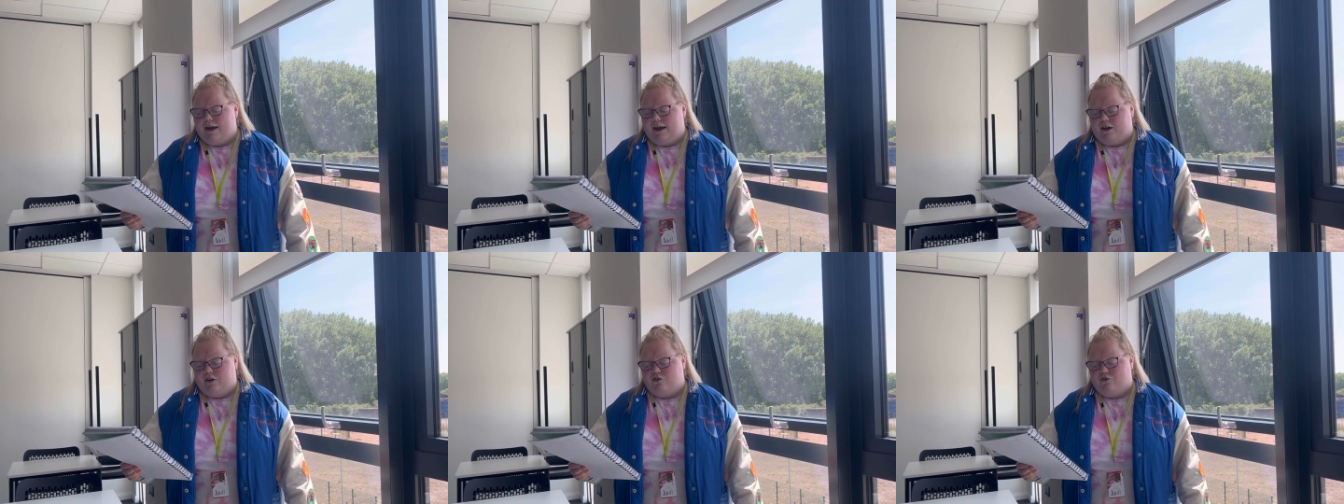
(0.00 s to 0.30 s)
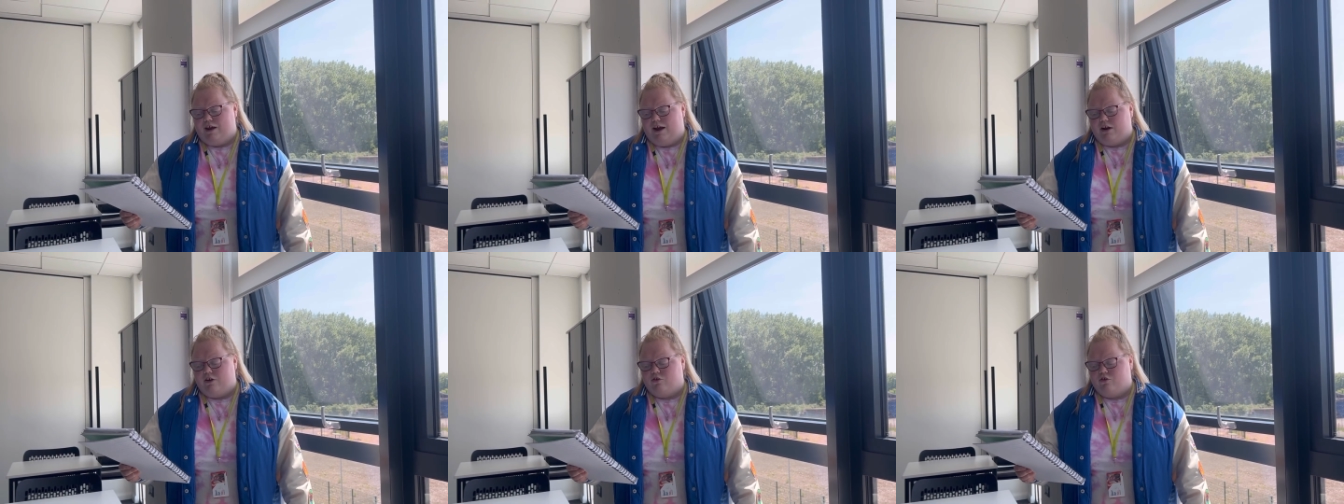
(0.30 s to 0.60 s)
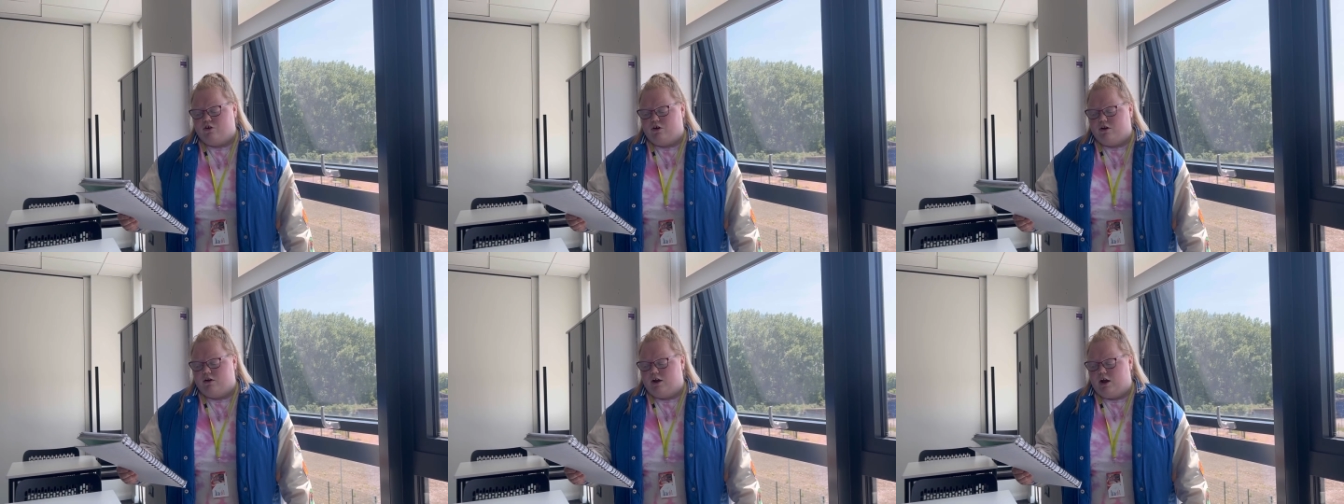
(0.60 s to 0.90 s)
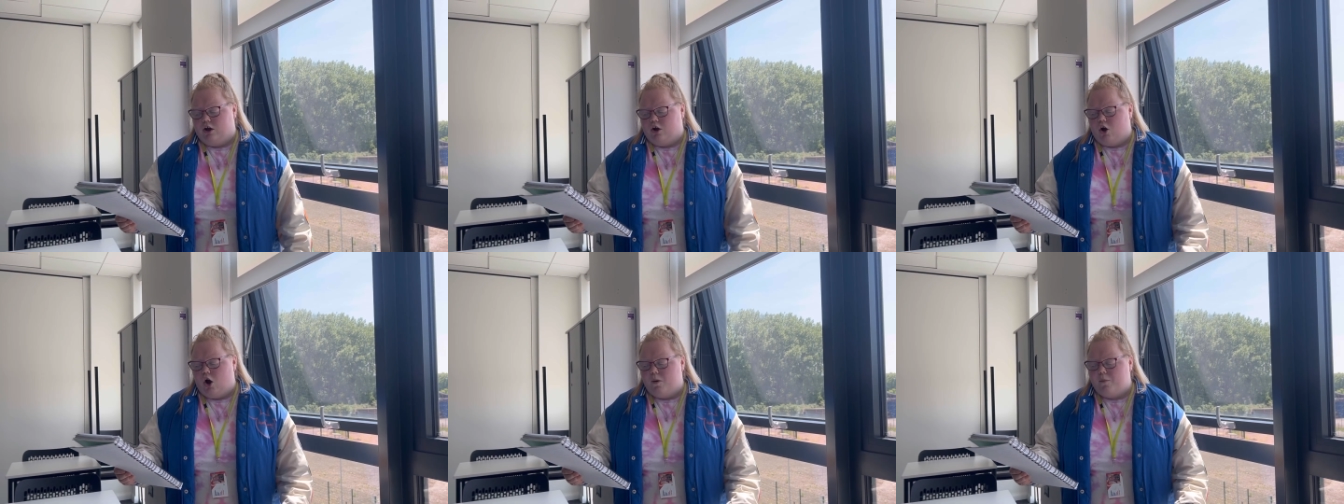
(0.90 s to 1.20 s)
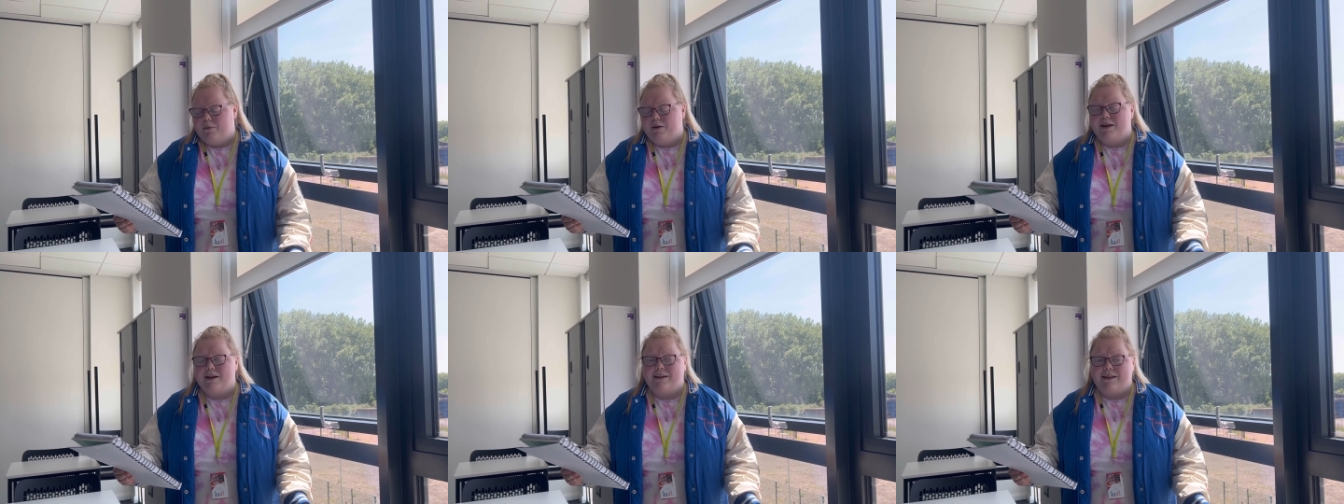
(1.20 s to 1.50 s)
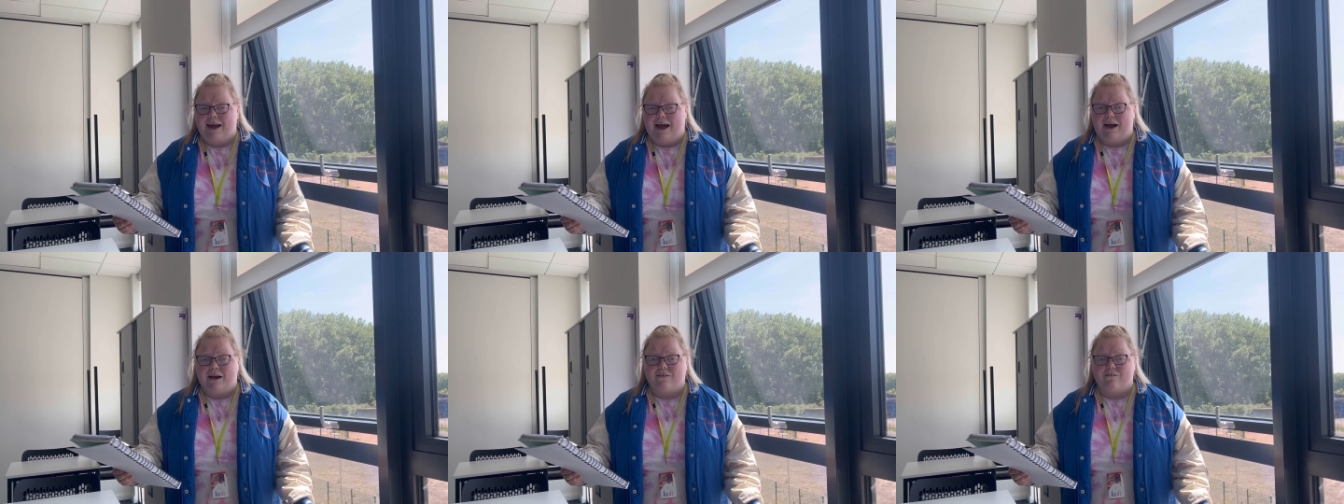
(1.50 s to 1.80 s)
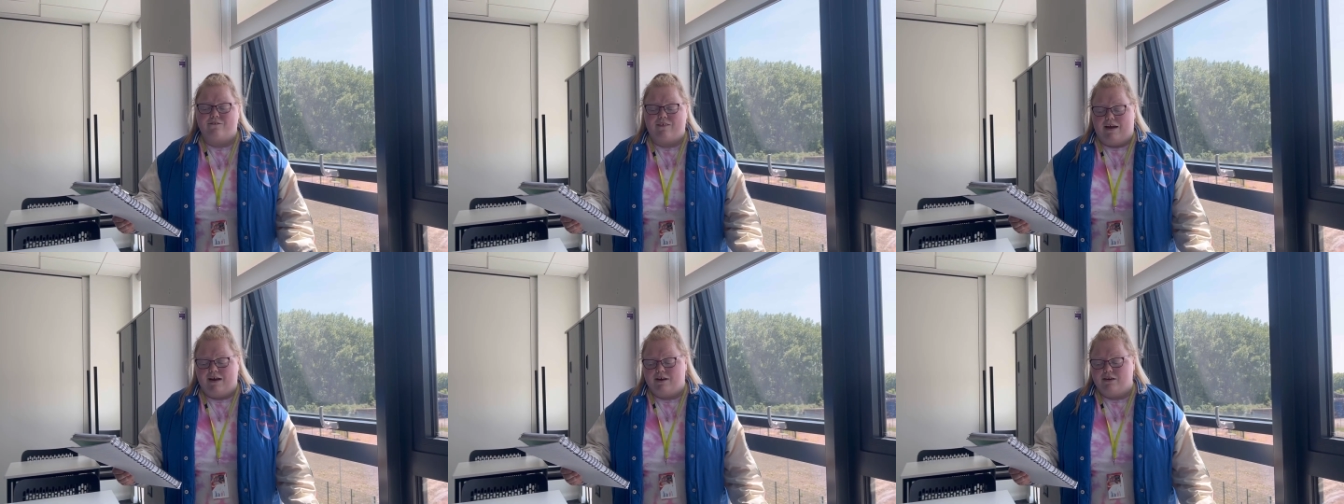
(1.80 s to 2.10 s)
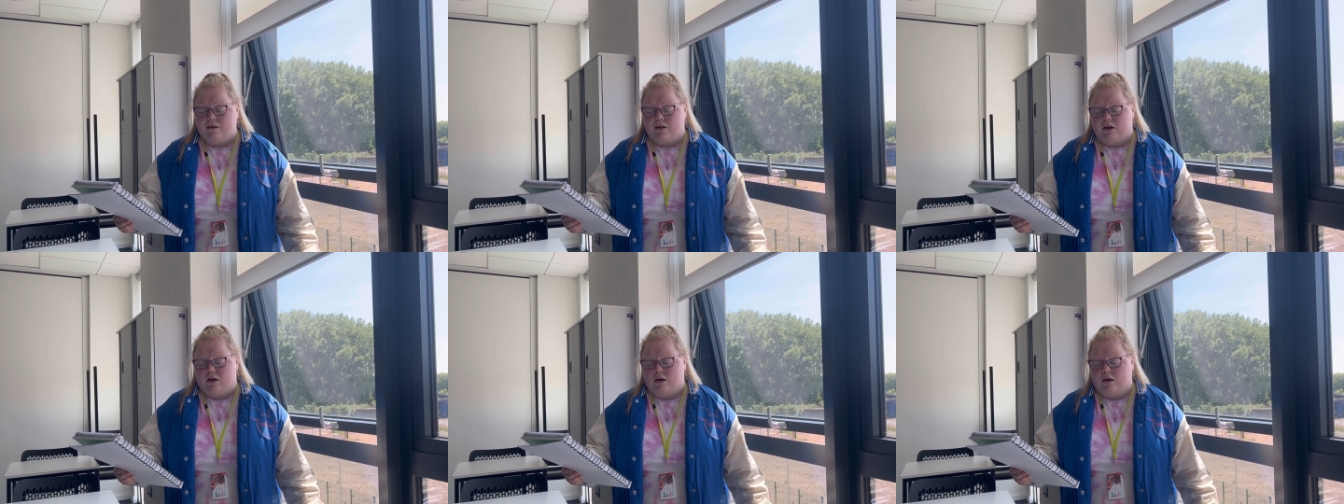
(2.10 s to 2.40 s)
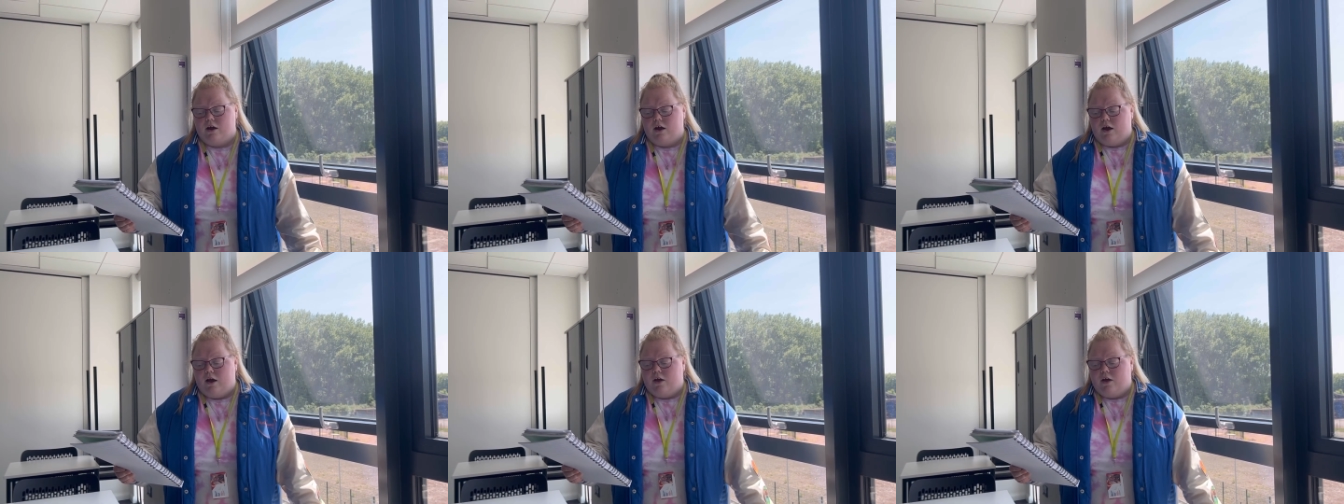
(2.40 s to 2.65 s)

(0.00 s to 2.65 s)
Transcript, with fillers: injection, a common attack vector